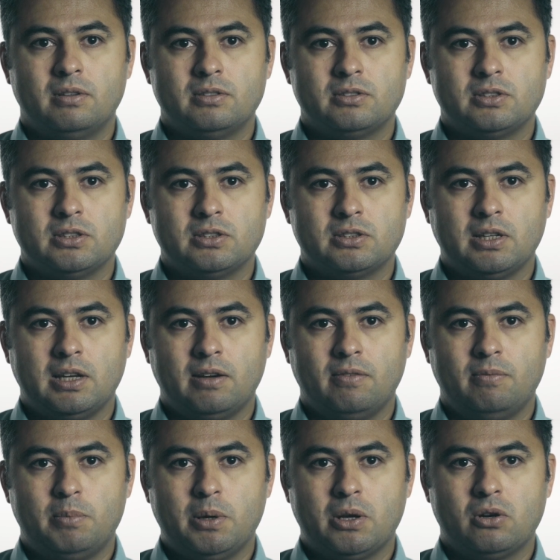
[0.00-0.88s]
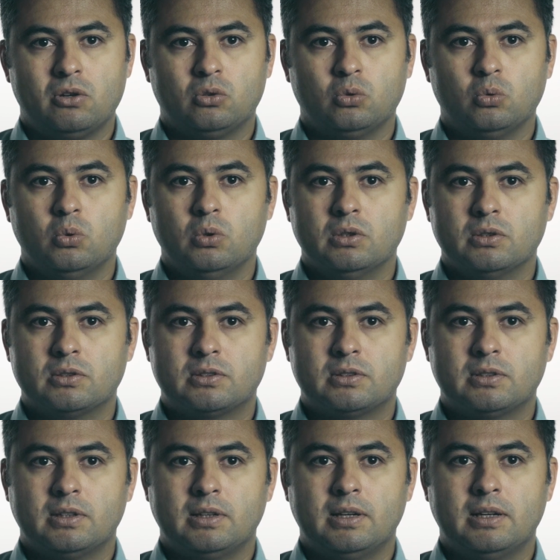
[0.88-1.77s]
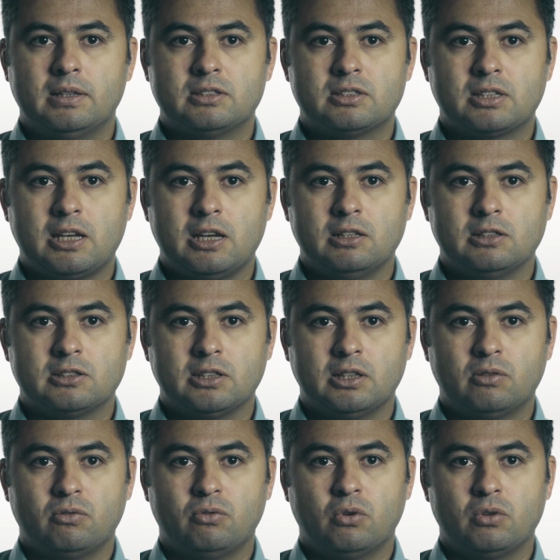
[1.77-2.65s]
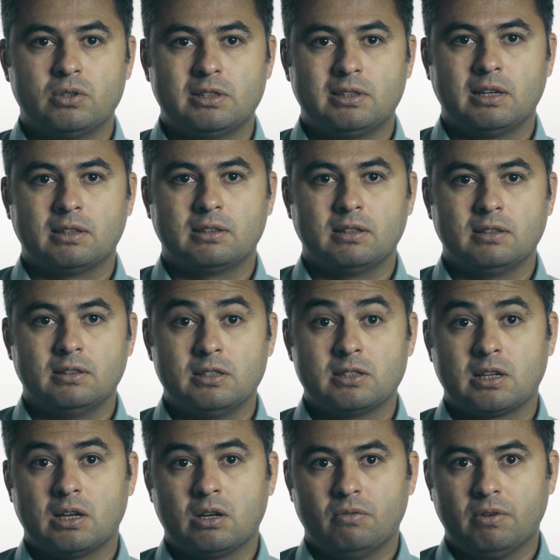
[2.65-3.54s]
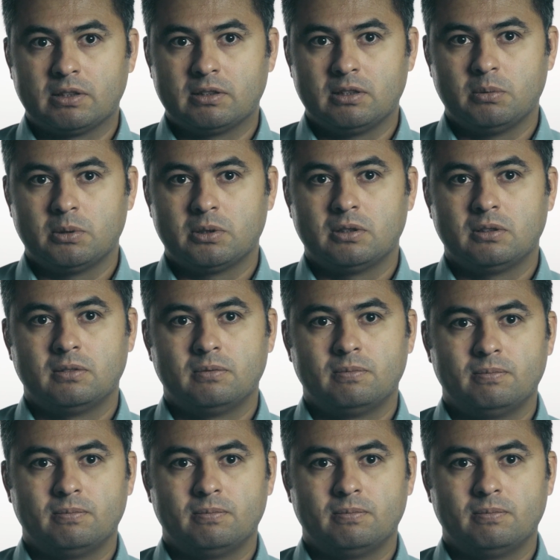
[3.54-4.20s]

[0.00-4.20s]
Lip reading: since they have better tools and skill set for detecting this kind of activity.